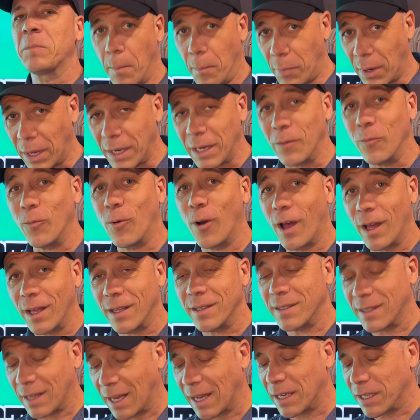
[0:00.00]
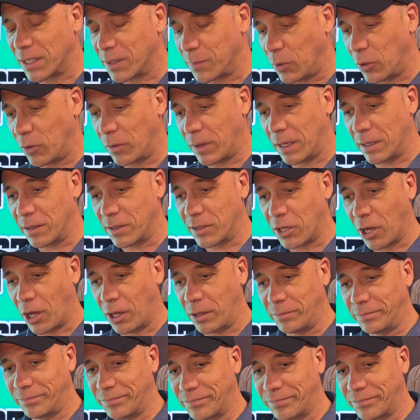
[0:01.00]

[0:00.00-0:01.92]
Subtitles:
but it was a smooth install.